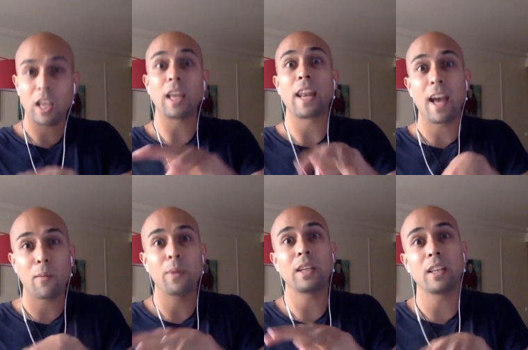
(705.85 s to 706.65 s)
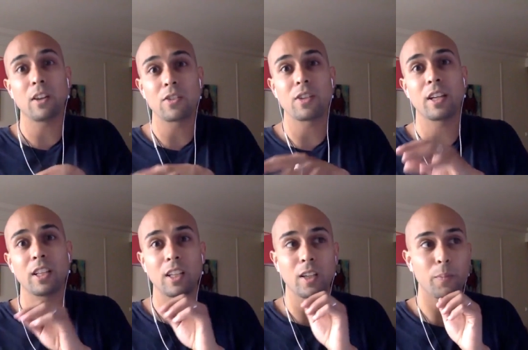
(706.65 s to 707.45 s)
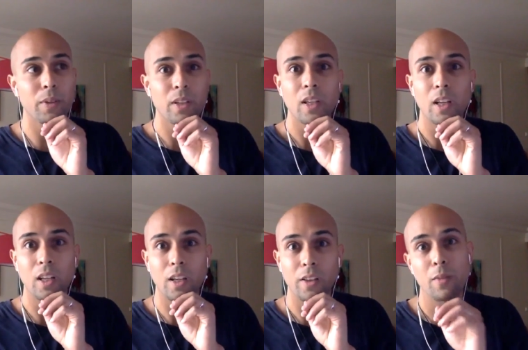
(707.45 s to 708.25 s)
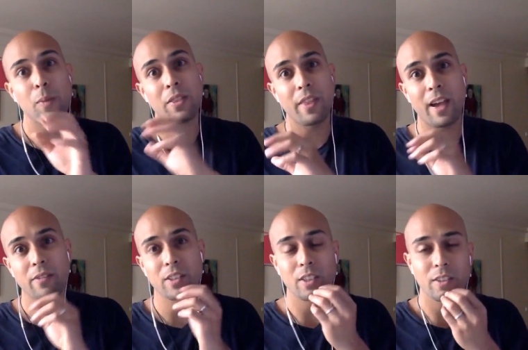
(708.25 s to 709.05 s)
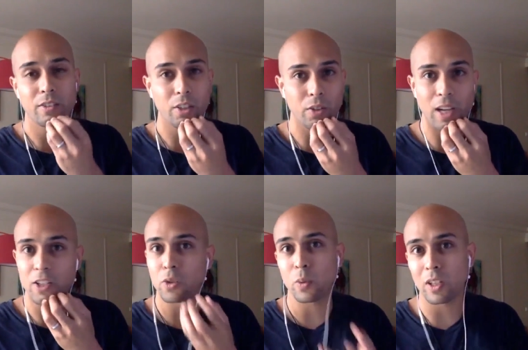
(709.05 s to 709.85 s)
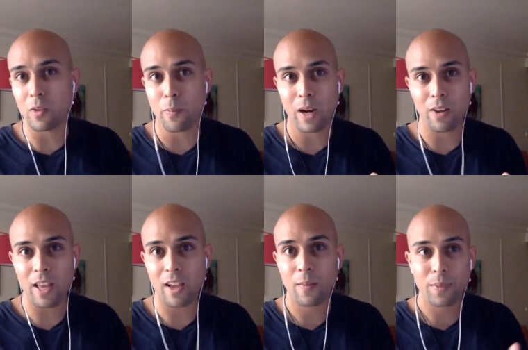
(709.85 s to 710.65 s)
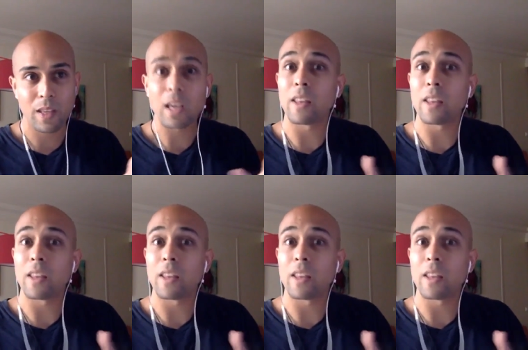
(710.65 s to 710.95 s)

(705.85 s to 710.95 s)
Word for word: And how many are signing up uh, the month after? So I just want to compare that.